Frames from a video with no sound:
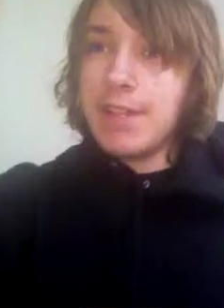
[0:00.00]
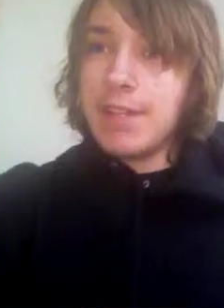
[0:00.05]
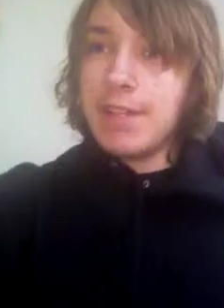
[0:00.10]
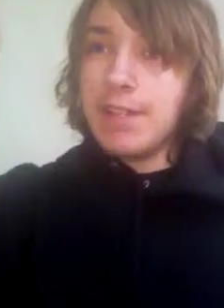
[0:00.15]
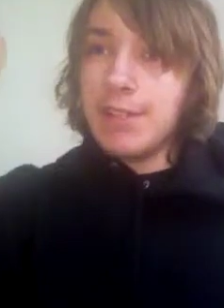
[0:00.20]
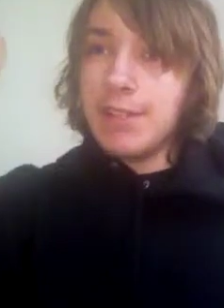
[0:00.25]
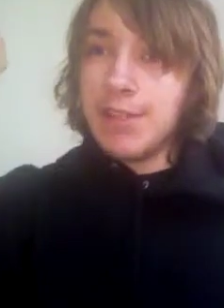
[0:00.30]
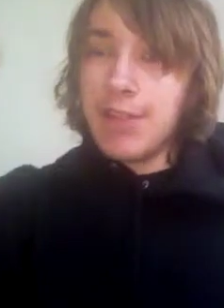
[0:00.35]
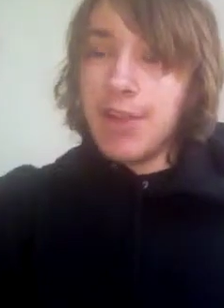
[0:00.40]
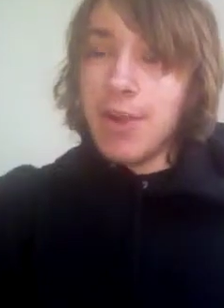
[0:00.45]

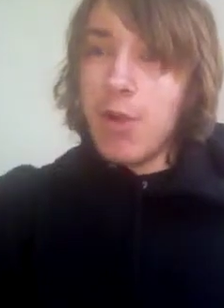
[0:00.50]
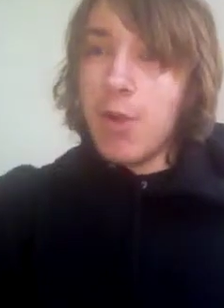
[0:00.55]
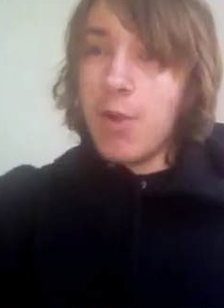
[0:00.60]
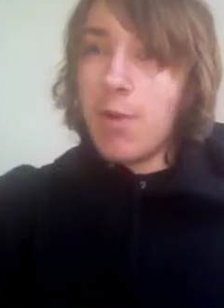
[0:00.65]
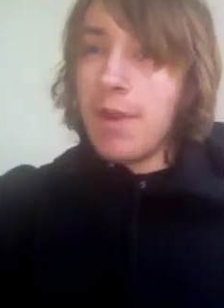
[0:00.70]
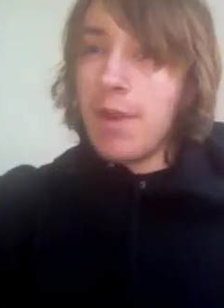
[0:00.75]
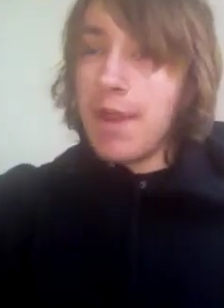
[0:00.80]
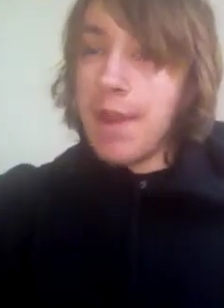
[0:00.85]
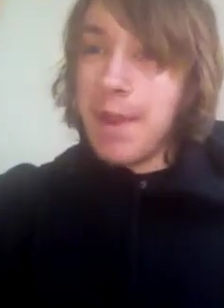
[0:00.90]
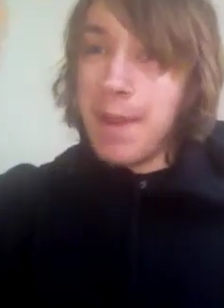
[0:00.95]

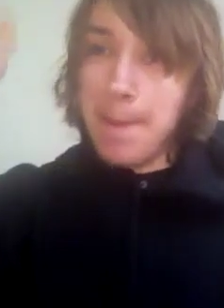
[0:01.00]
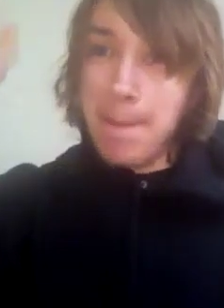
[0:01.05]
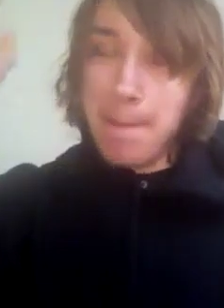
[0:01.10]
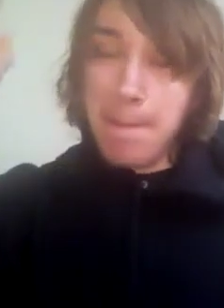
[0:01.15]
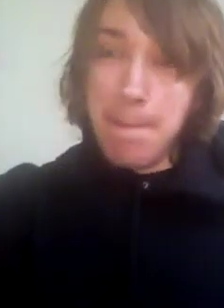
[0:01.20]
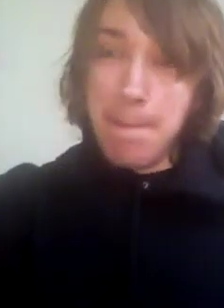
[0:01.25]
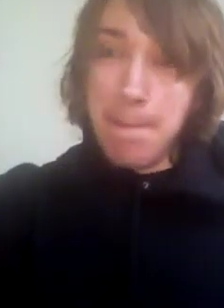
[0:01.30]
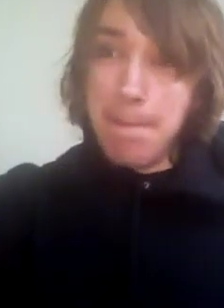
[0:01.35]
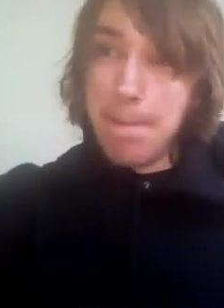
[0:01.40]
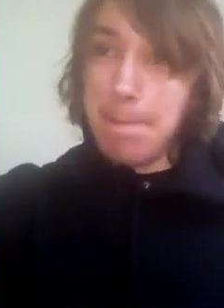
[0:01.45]

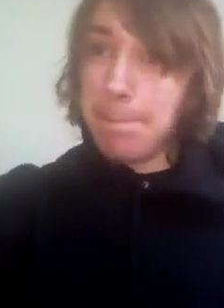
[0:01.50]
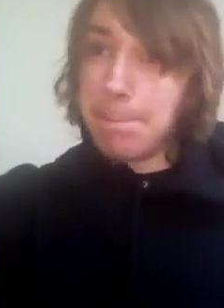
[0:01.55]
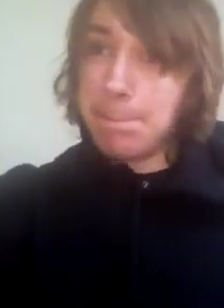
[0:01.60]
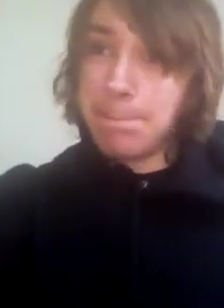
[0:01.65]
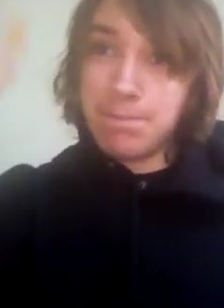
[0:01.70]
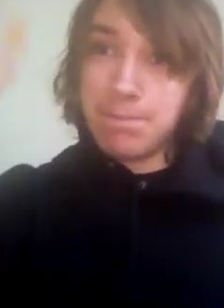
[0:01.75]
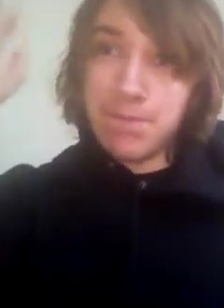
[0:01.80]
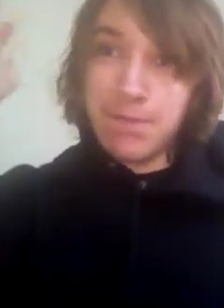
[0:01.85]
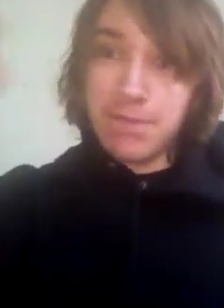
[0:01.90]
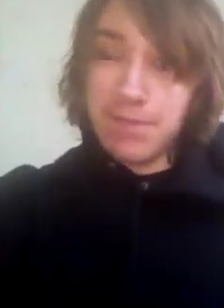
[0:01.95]
and
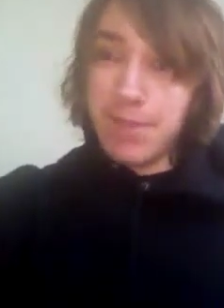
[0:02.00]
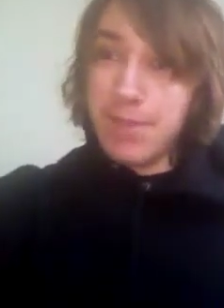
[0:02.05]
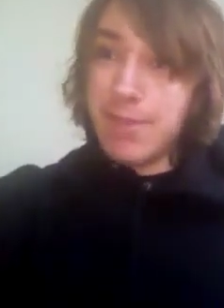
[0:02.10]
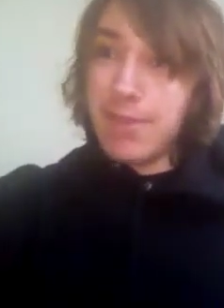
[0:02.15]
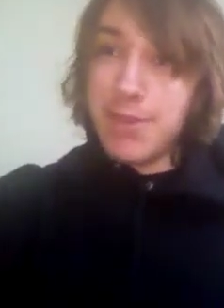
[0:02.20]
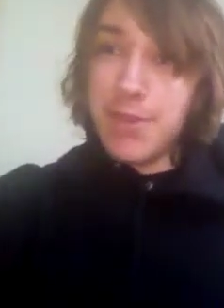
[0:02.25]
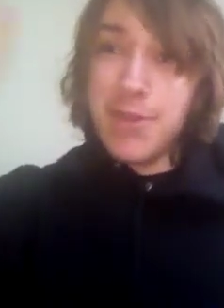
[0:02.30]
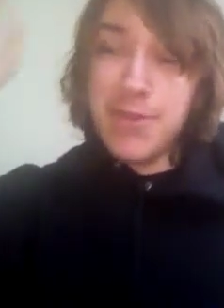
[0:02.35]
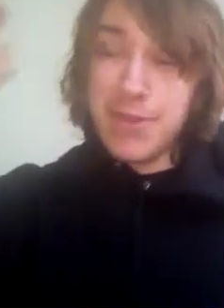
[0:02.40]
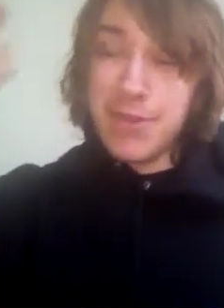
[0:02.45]

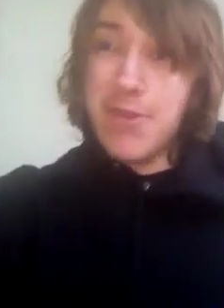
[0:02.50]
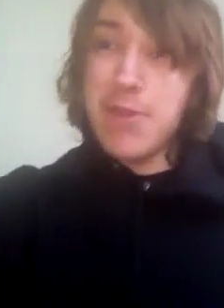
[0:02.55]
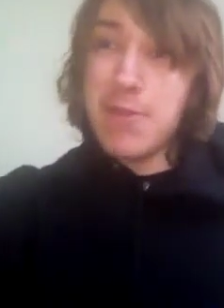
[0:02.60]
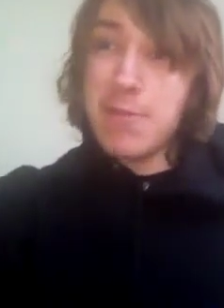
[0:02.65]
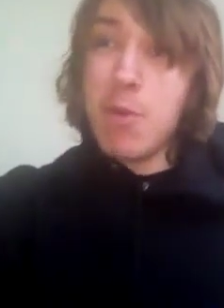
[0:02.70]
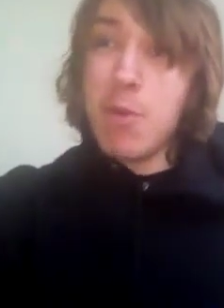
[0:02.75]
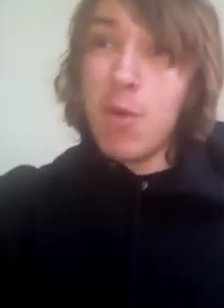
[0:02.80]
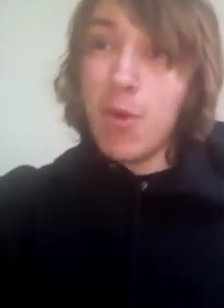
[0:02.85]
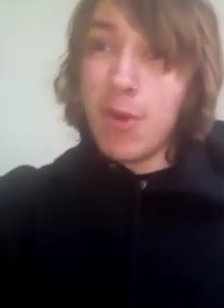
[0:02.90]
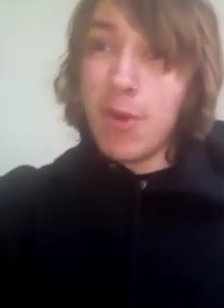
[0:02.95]
there are
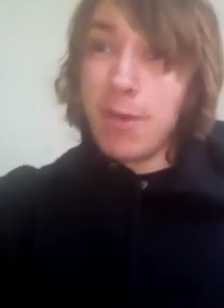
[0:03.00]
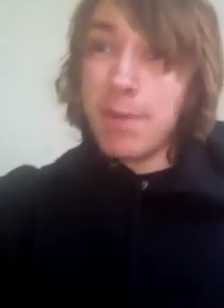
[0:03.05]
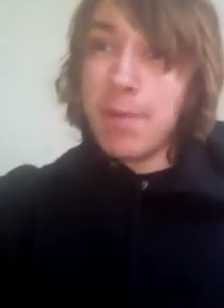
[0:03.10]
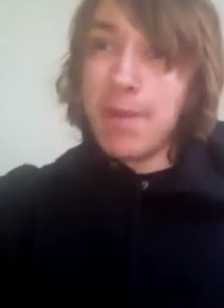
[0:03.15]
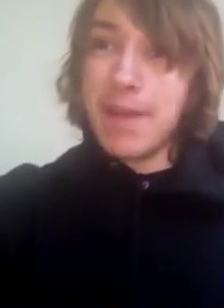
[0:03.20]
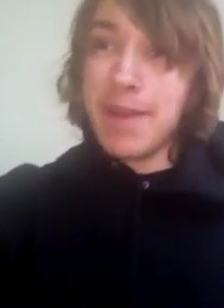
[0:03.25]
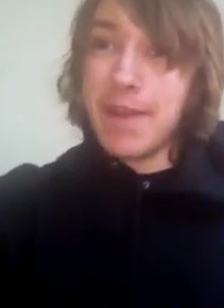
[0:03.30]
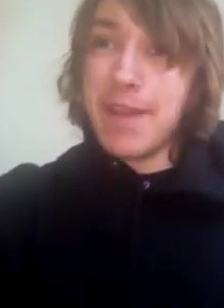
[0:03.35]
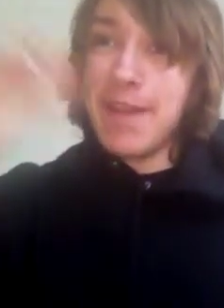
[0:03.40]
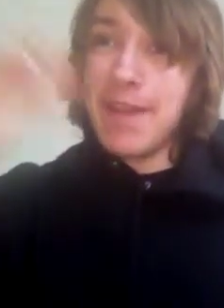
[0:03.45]
more,
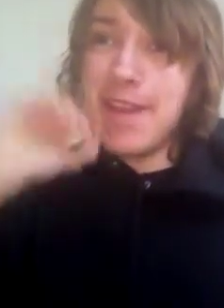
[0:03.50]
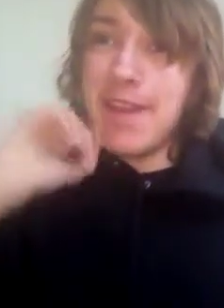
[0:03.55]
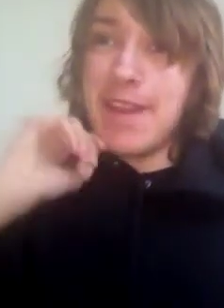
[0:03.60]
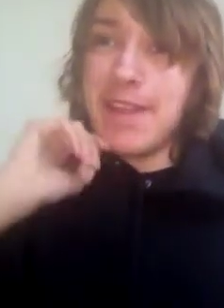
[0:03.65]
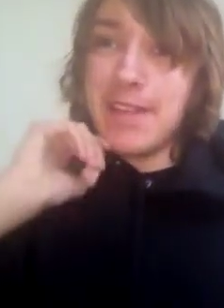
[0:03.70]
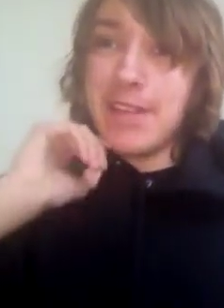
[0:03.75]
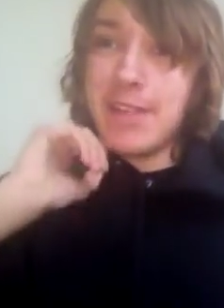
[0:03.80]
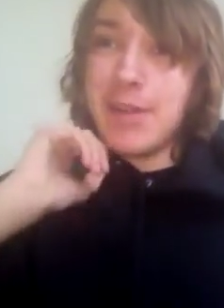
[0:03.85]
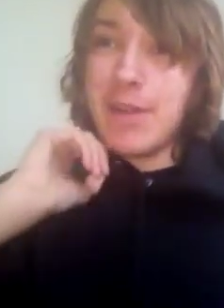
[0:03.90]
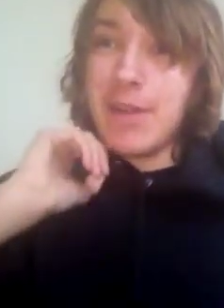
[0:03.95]
but,
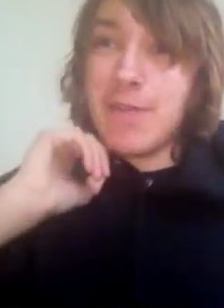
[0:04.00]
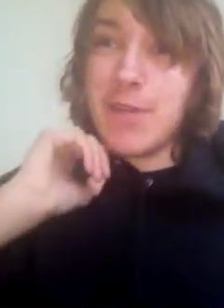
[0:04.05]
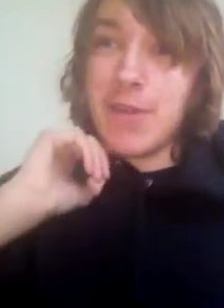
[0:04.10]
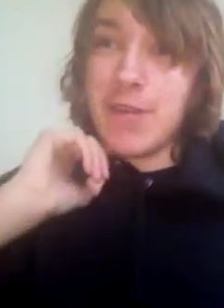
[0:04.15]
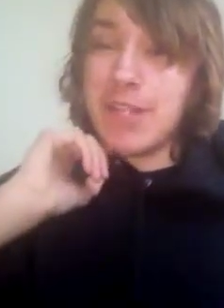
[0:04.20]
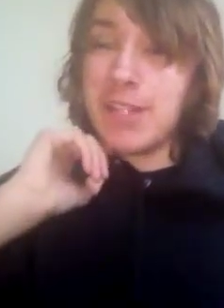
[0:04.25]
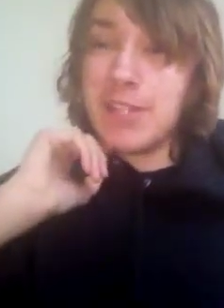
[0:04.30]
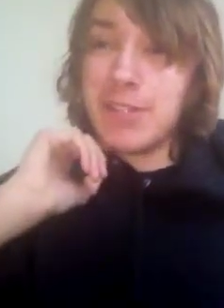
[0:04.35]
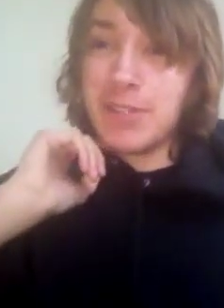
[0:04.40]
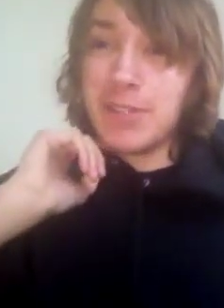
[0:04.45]
I've
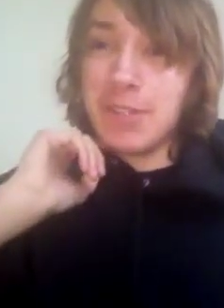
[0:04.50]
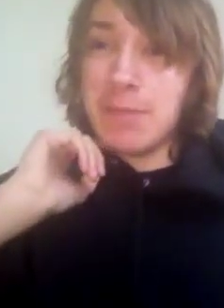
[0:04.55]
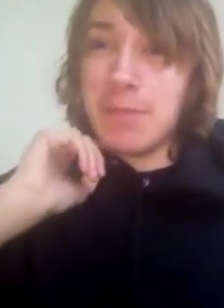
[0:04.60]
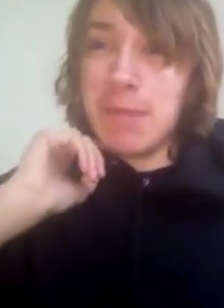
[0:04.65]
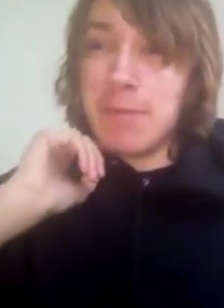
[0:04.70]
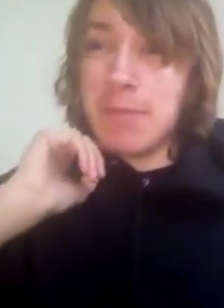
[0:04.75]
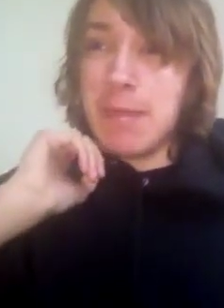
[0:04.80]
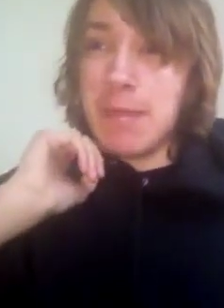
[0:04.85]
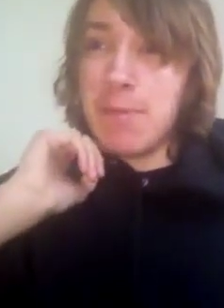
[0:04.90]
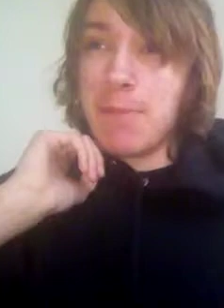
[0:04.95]
already clearly
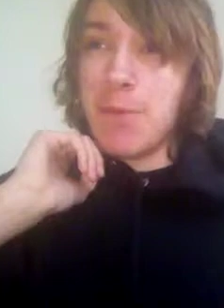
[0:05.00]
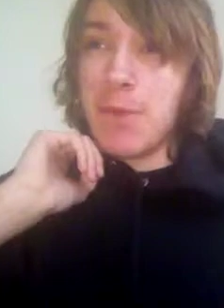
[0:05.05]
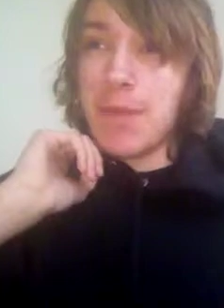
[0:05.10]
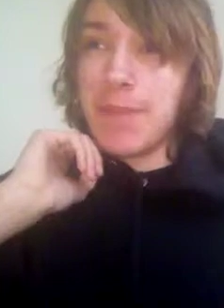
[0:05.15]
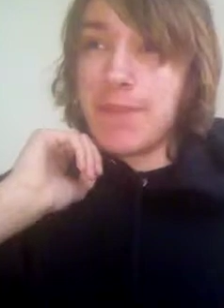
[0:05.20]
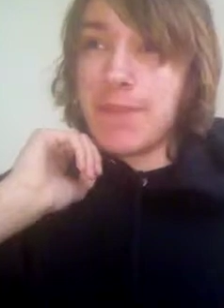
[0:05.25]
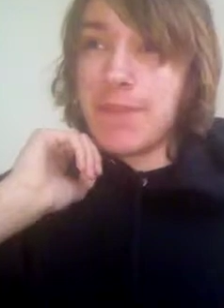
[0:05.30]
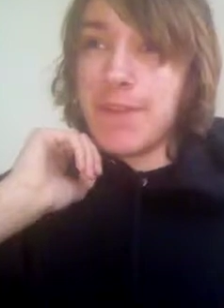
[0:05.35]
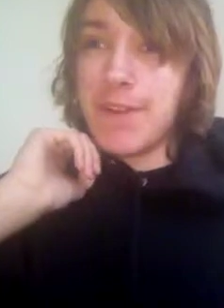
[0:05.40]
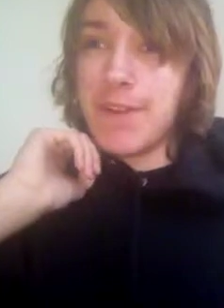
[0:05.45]
made my
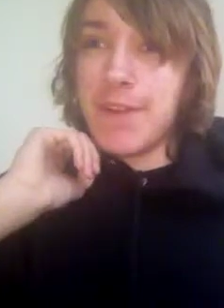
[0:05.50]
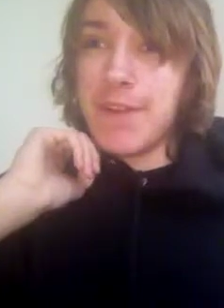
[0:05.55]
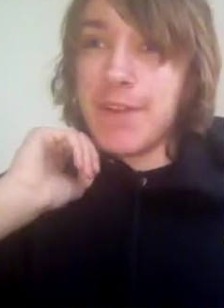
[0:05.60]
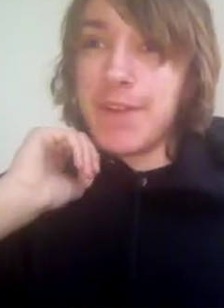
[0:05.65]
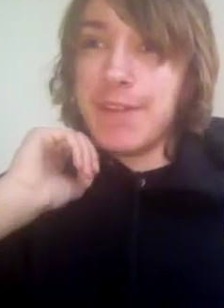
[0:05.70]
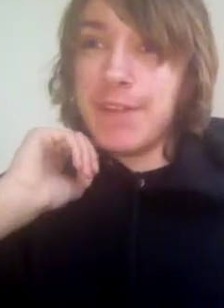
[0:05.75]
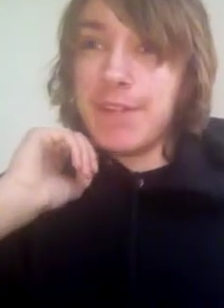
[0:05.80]
point there,